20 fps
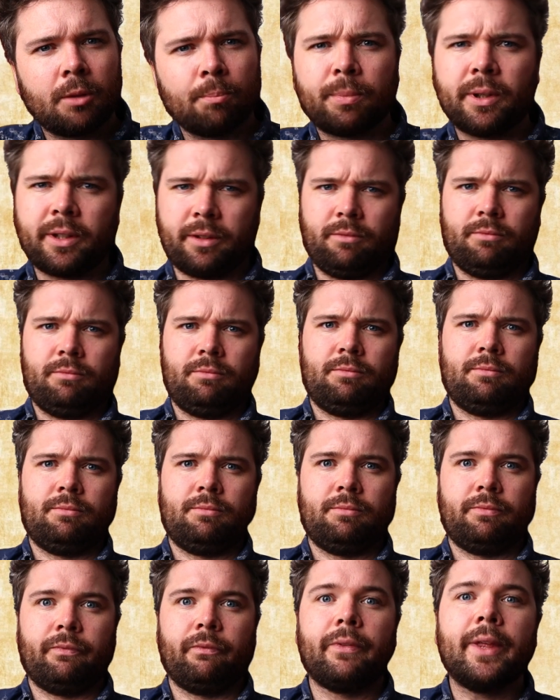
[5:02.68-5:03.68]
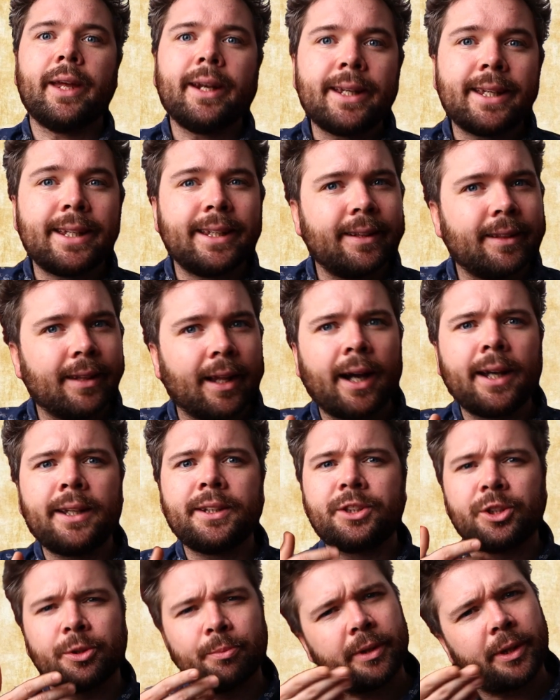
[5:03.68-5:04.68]
But then he
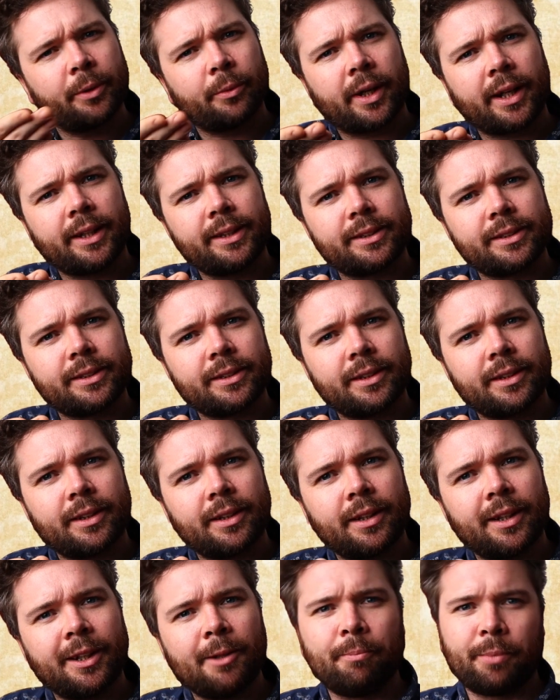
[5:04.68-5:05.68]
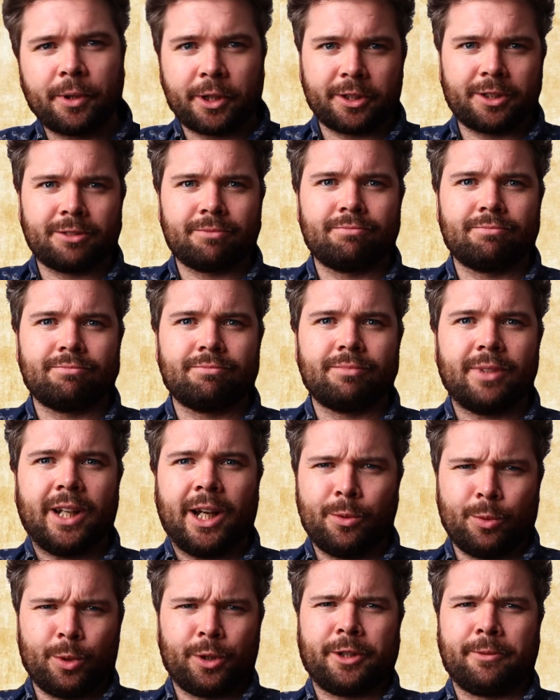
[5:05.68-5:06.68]
lied to me, right? Because
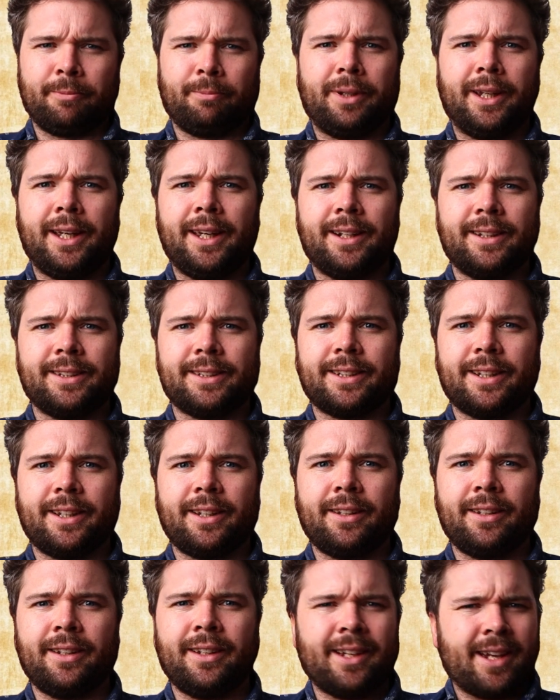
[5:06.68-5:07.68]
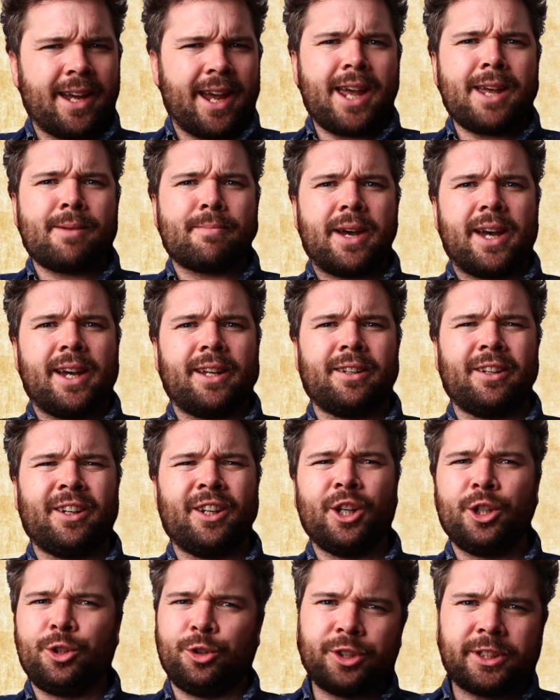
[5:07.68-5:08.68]
I would complain and say, hey man,
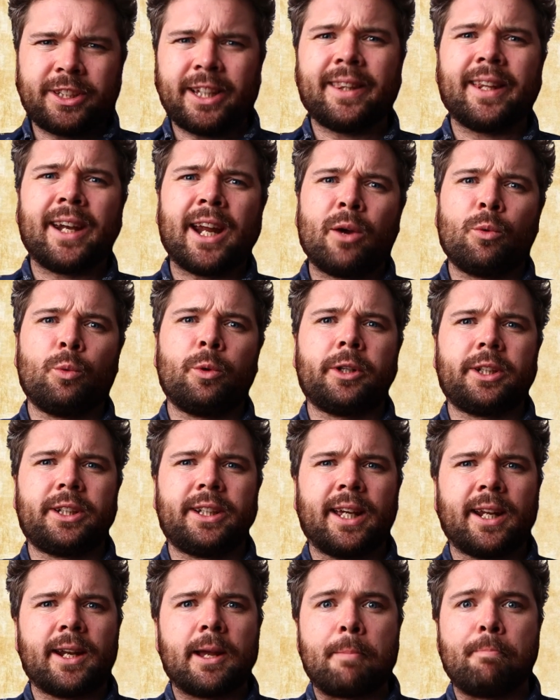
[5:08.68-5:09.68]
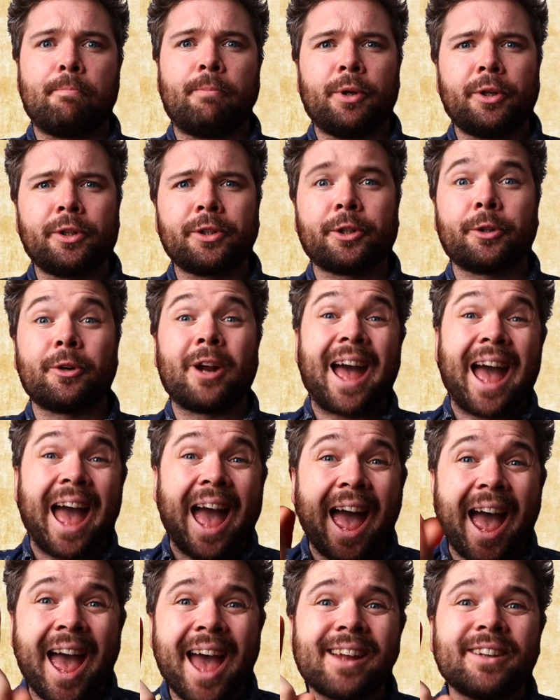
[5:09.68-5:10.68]
you said that I would get a burger
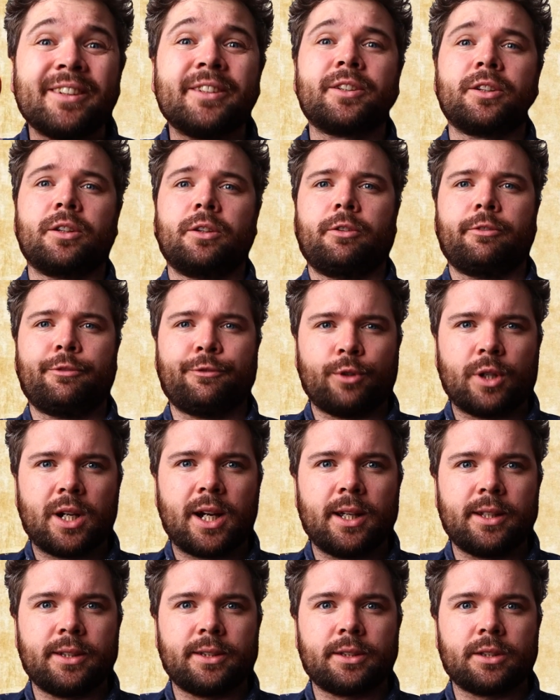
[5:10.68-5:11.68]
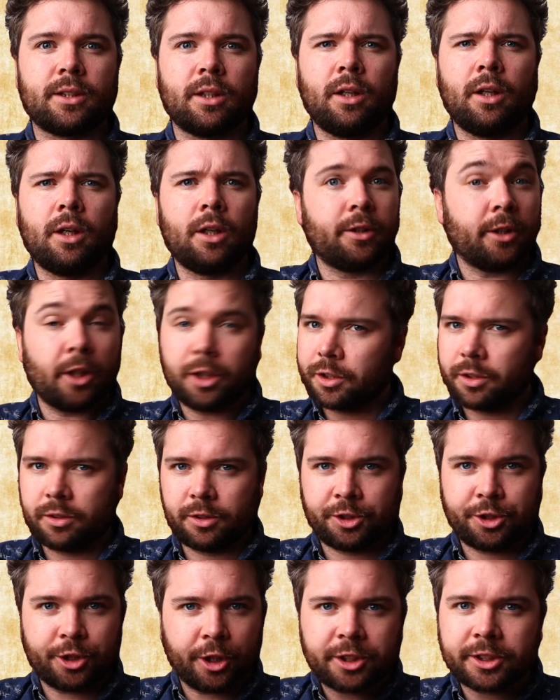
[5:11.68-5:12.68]
and fries, not
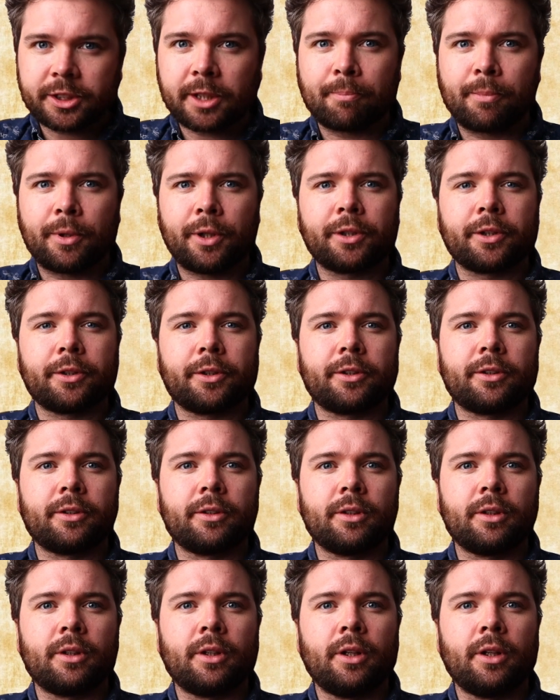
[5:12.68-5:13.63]
just a burger.